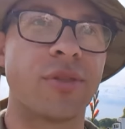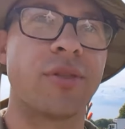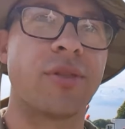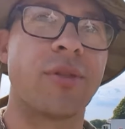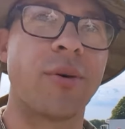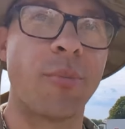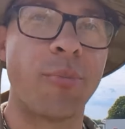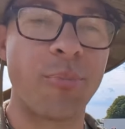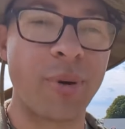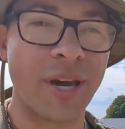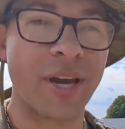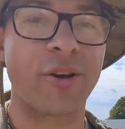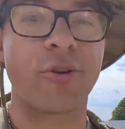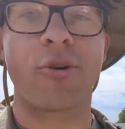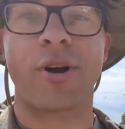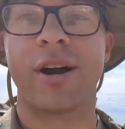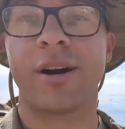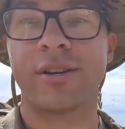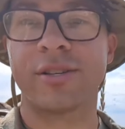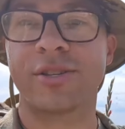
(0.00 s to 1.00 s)
the big
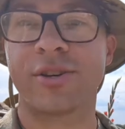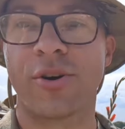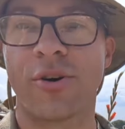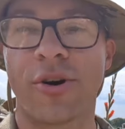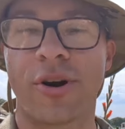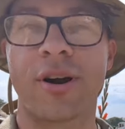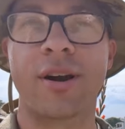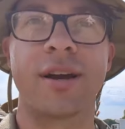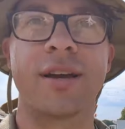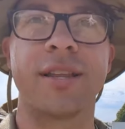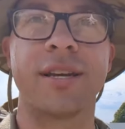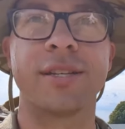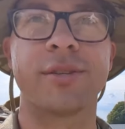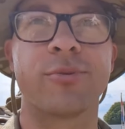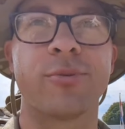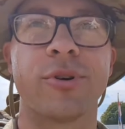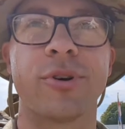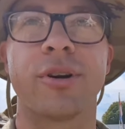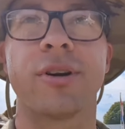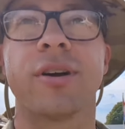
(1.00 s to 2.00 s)
crowds are, and that's
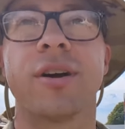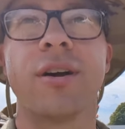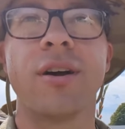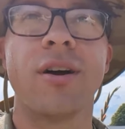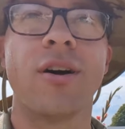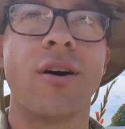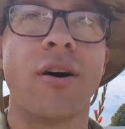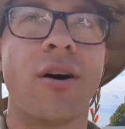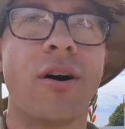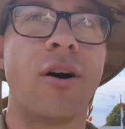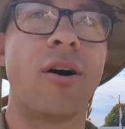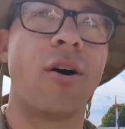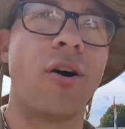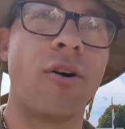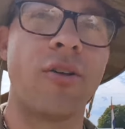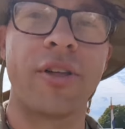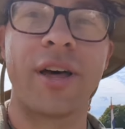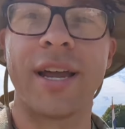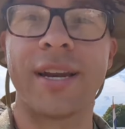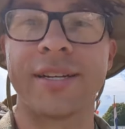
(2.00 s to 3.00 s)
where uh,
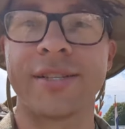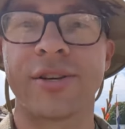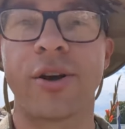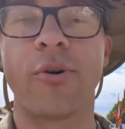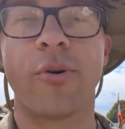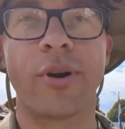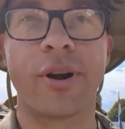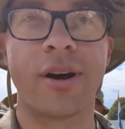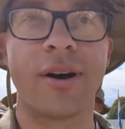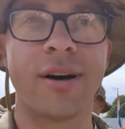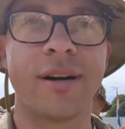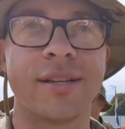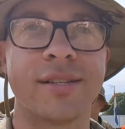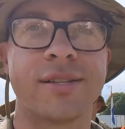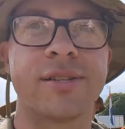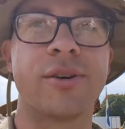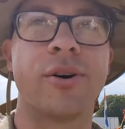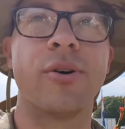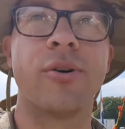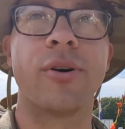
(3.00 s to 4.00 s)
all that is going on.
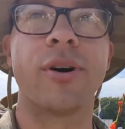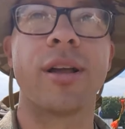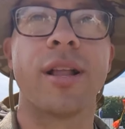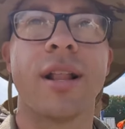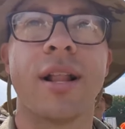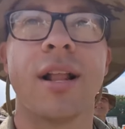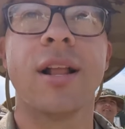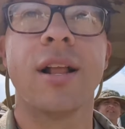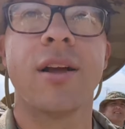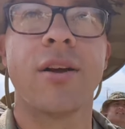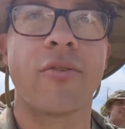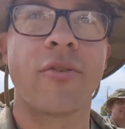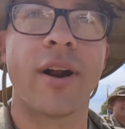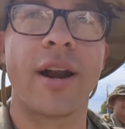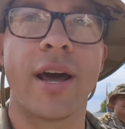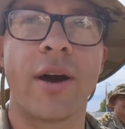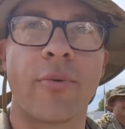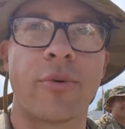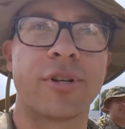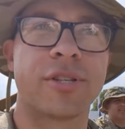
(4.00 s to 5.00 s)
So Right
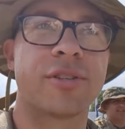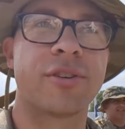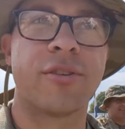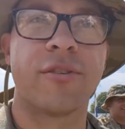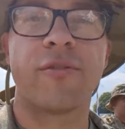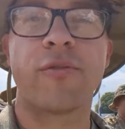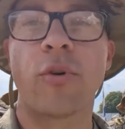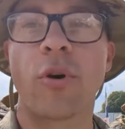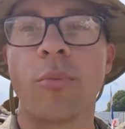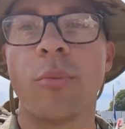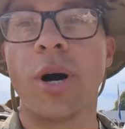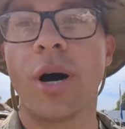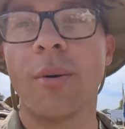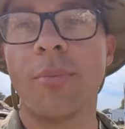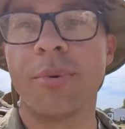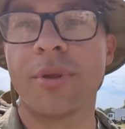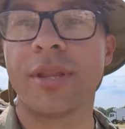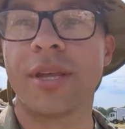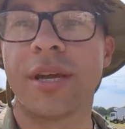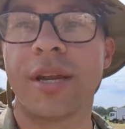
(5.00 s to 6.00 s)
now we're just gonna form up
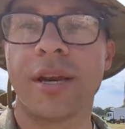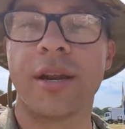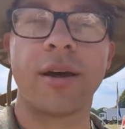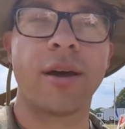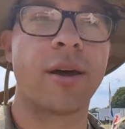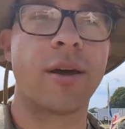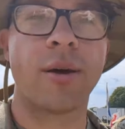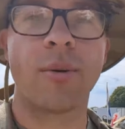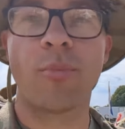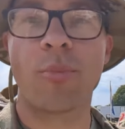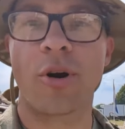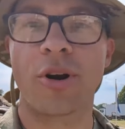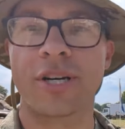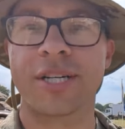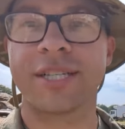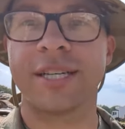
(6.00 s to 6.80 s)
and then march